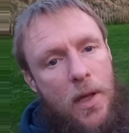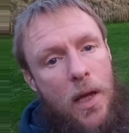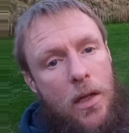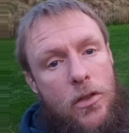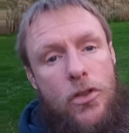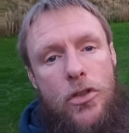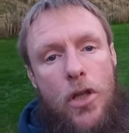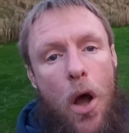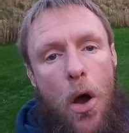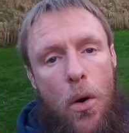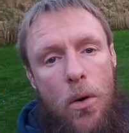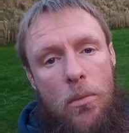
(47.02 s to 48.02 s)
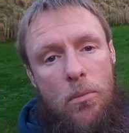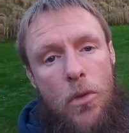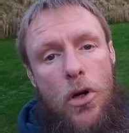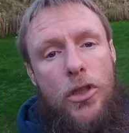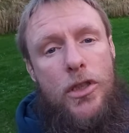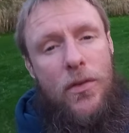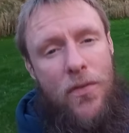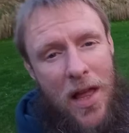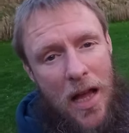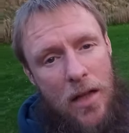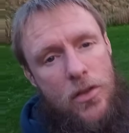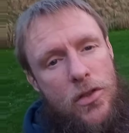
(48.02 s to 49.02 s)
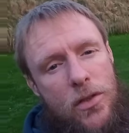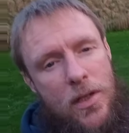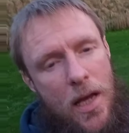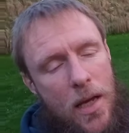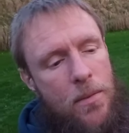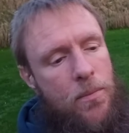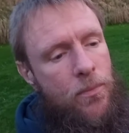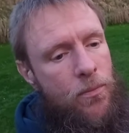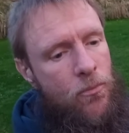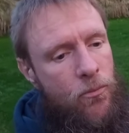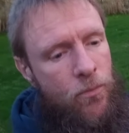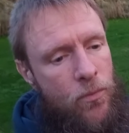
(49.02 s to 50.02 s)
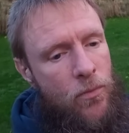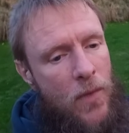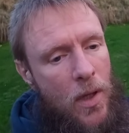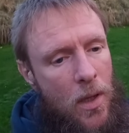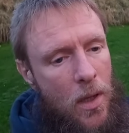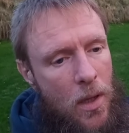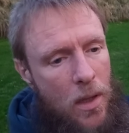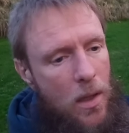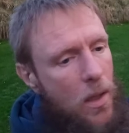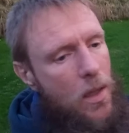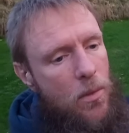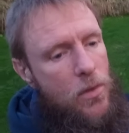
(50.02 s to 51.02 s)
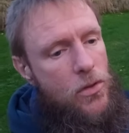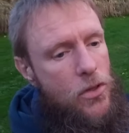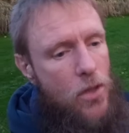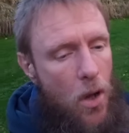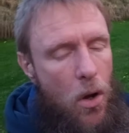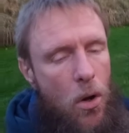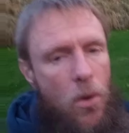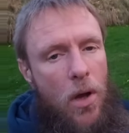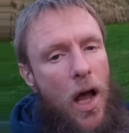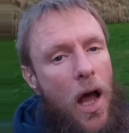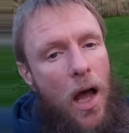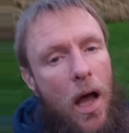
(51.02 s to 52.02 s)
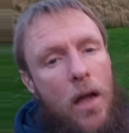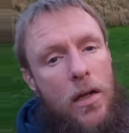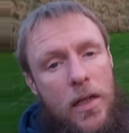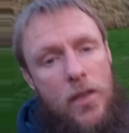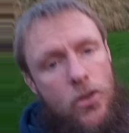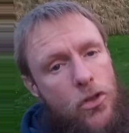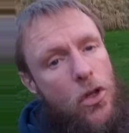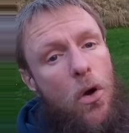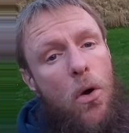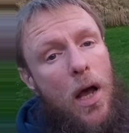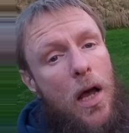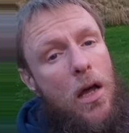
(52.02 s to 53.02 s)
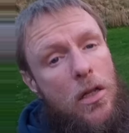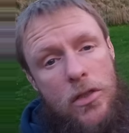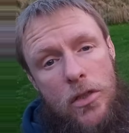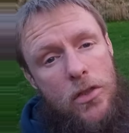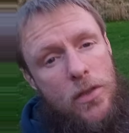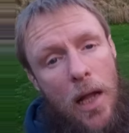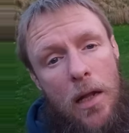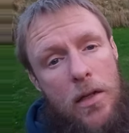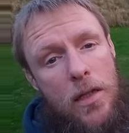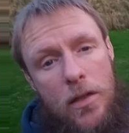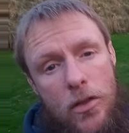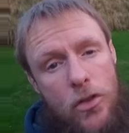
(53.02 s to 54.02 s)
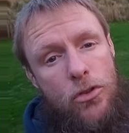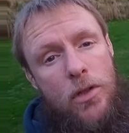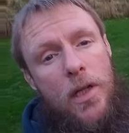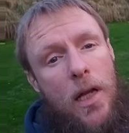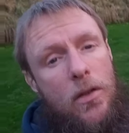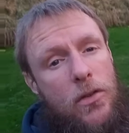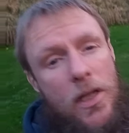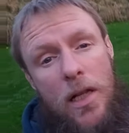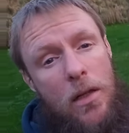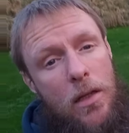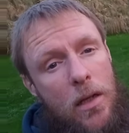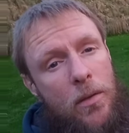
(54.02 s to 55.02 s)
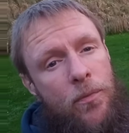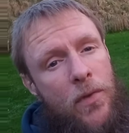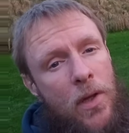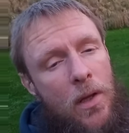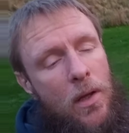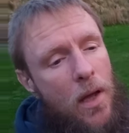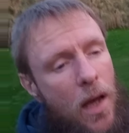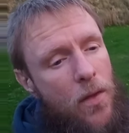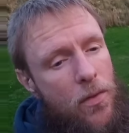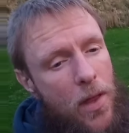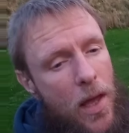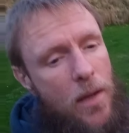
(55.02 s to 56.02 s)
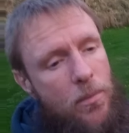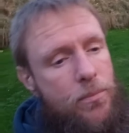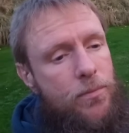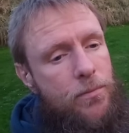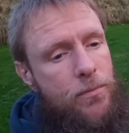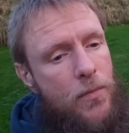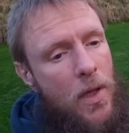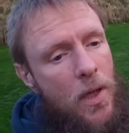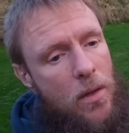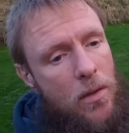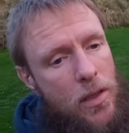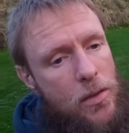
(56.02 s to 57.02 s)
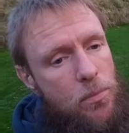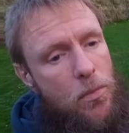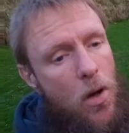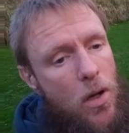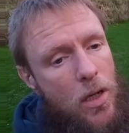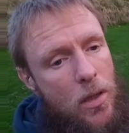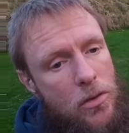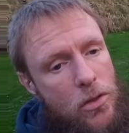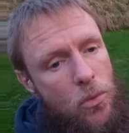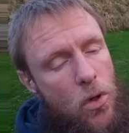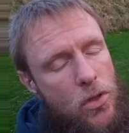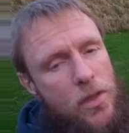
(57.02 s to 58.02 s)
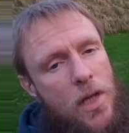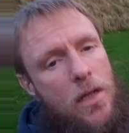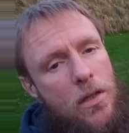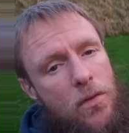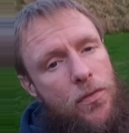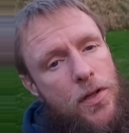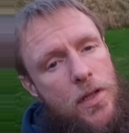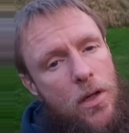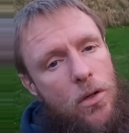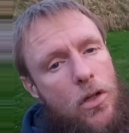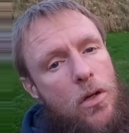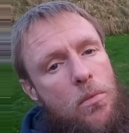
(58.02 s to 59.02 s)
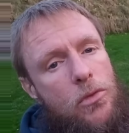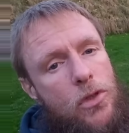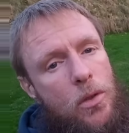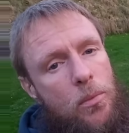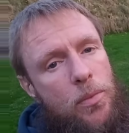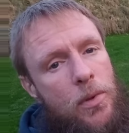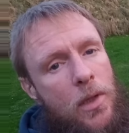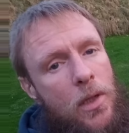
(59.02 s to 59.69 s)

I had so much of that today. Uh, it's so hard. It's so hard to stand in the street, I'll tell you. And then this mocker towards the end of the video comes up